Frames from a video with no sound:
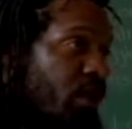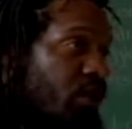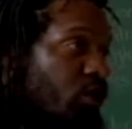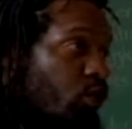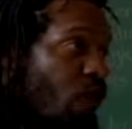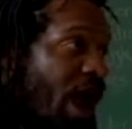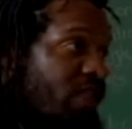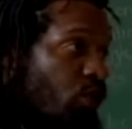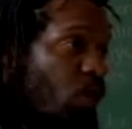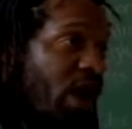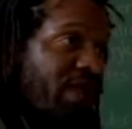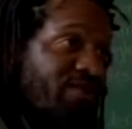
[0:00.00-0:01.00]
to ride the
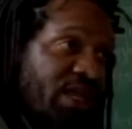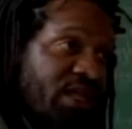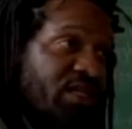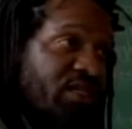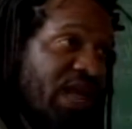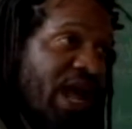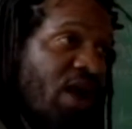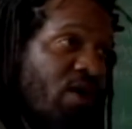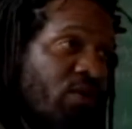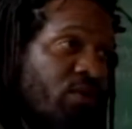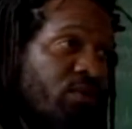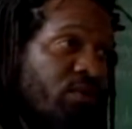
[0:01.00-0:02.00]
wave that it is now
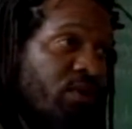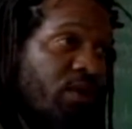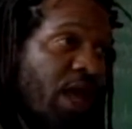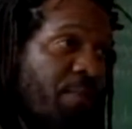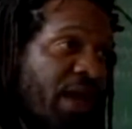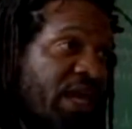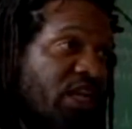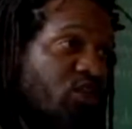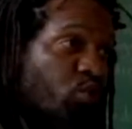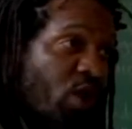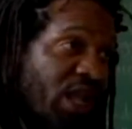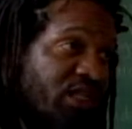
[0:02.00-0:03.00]
and make it
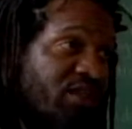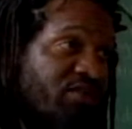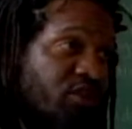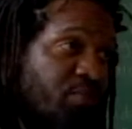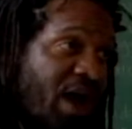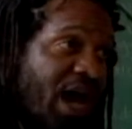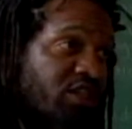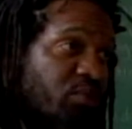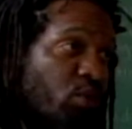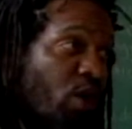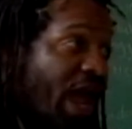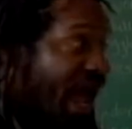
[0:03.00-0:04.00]
as relative as
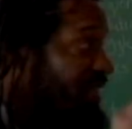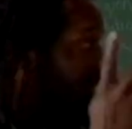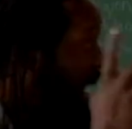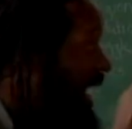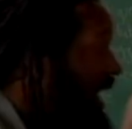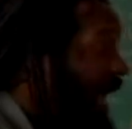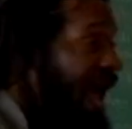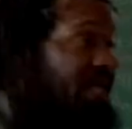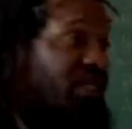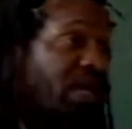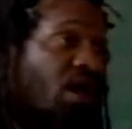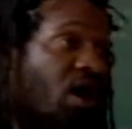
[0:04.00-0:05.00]
possible as
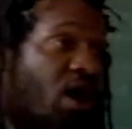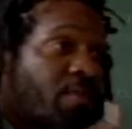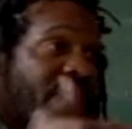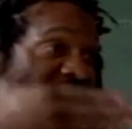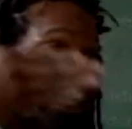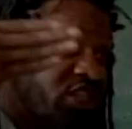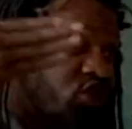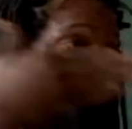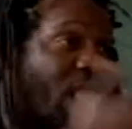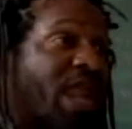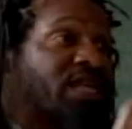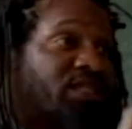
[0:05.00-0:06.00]
a
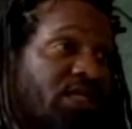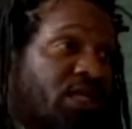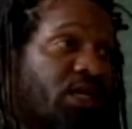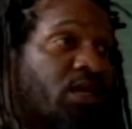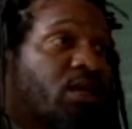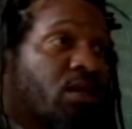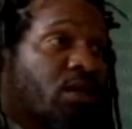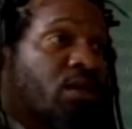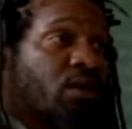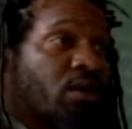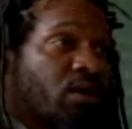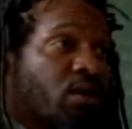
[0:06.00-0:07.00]
strategy
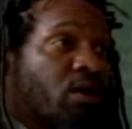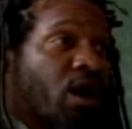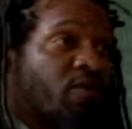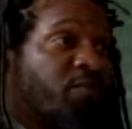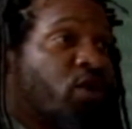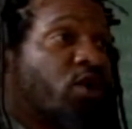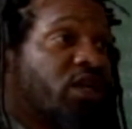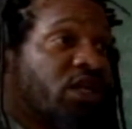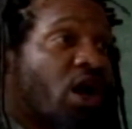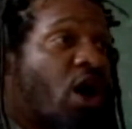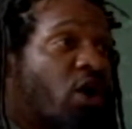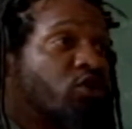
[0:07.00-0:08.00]
of building
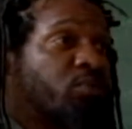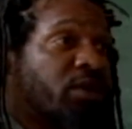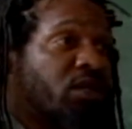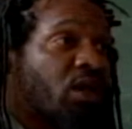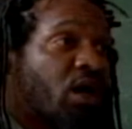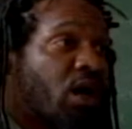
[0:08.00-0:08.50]
the ultimate